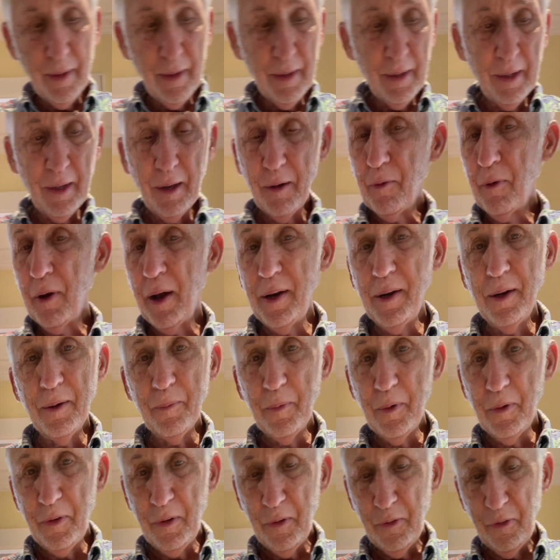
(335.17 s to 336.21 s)
Get right in
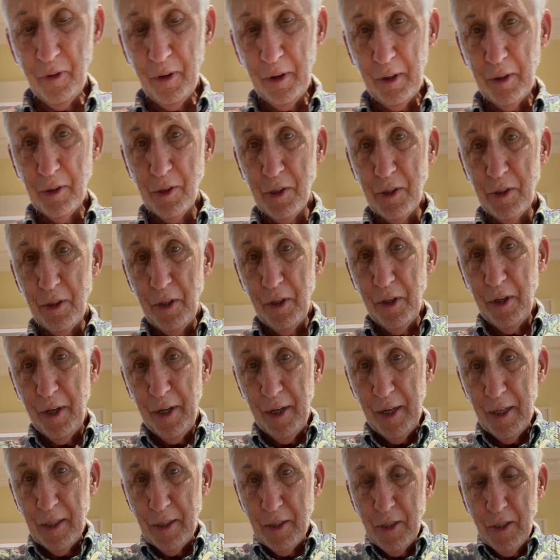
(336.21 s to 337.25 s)
with your fingers and your
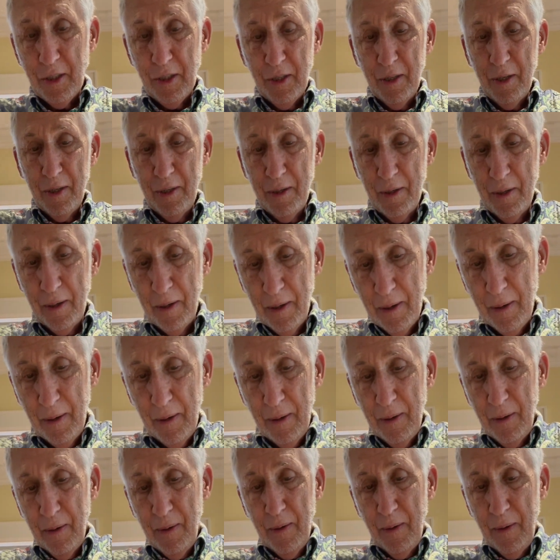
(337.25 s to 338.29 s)
hands.
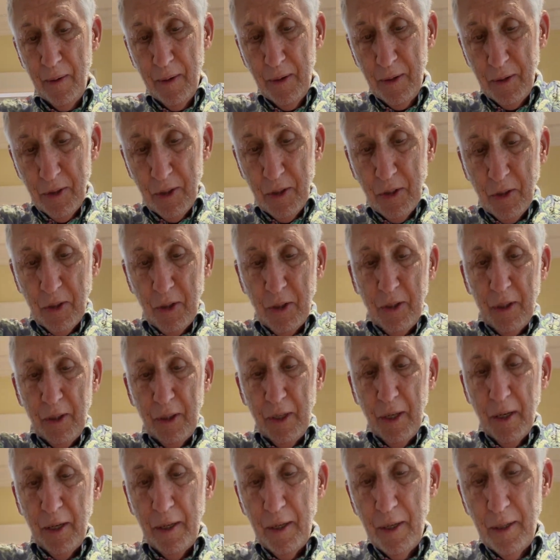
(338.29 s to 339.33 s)
Just
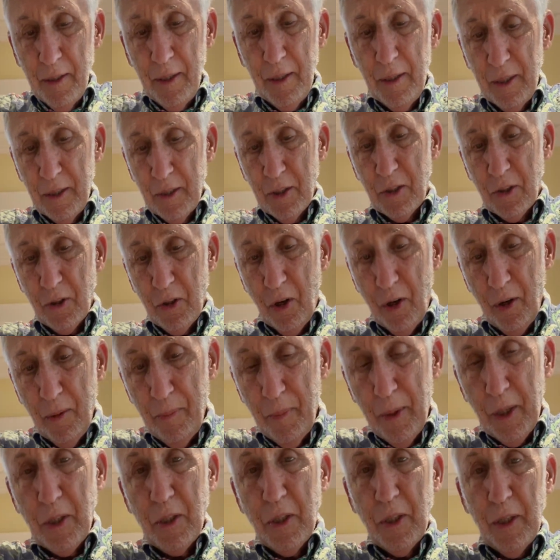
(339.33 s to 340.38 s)
get in and start
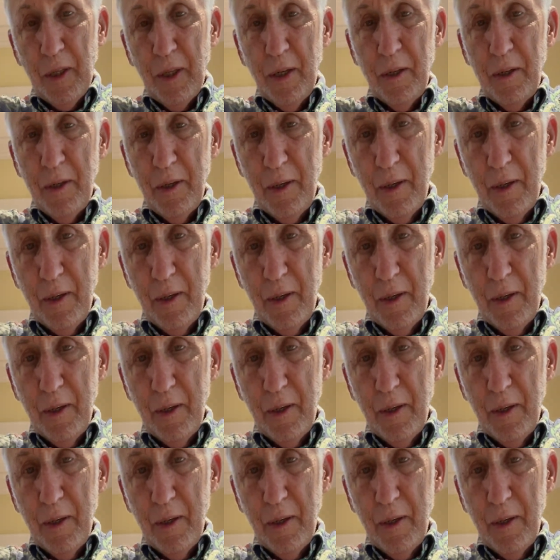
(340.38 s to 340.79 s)
mixing it.